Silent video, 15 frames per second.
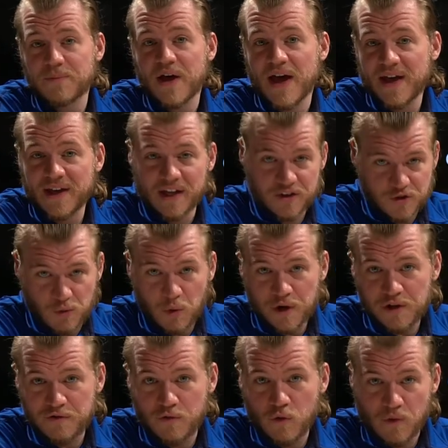back at
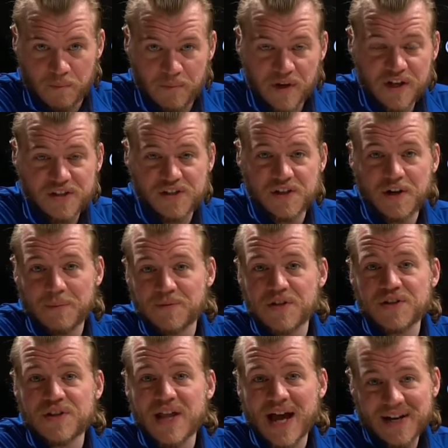twenty-four bits and up to
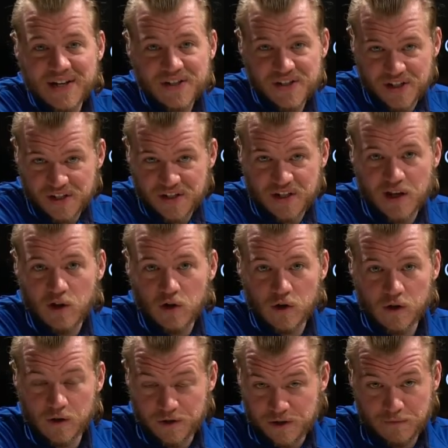ninety-six
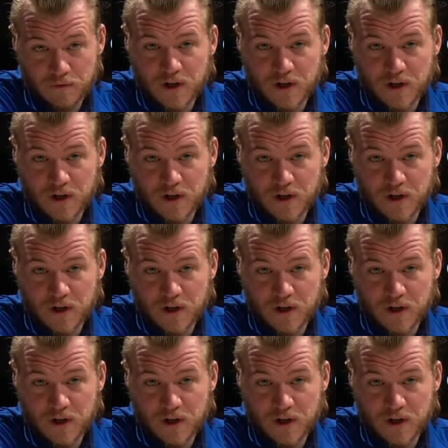kilohertz of